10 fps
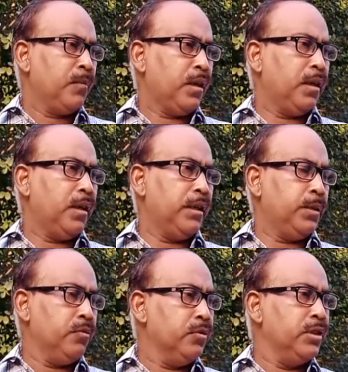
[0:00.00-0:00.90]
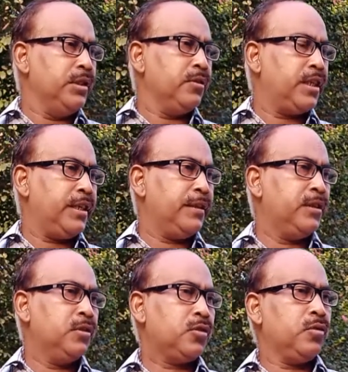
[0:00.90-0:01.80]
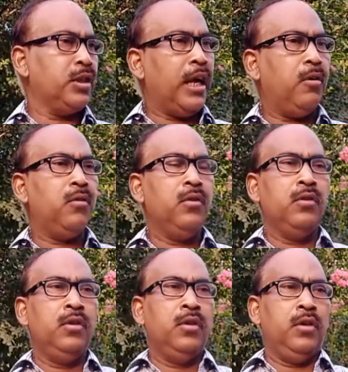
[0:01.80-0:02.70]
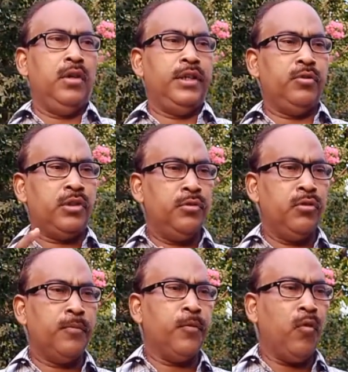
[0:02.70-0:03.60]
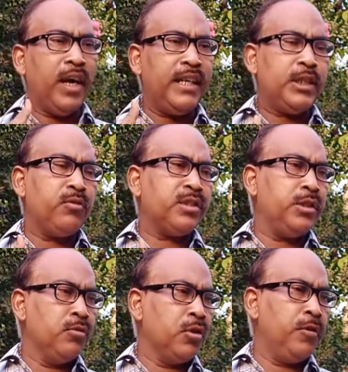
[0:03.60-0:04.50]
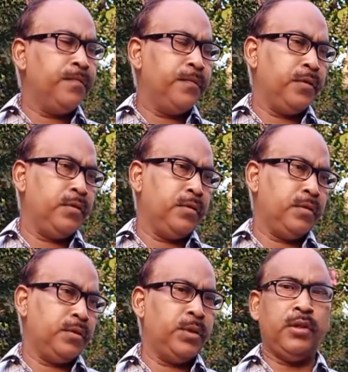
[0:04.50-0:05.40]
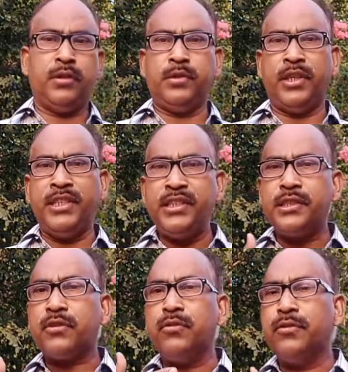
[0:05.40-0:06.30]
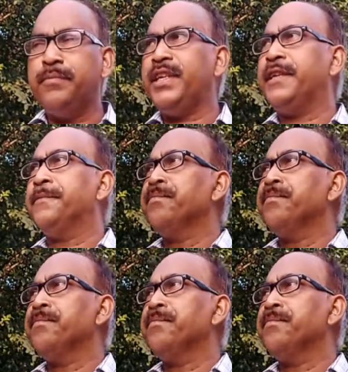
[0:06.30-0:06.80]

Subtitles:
in the world. Okay. So now it was Europe. Why it was Europe? The reasons could be,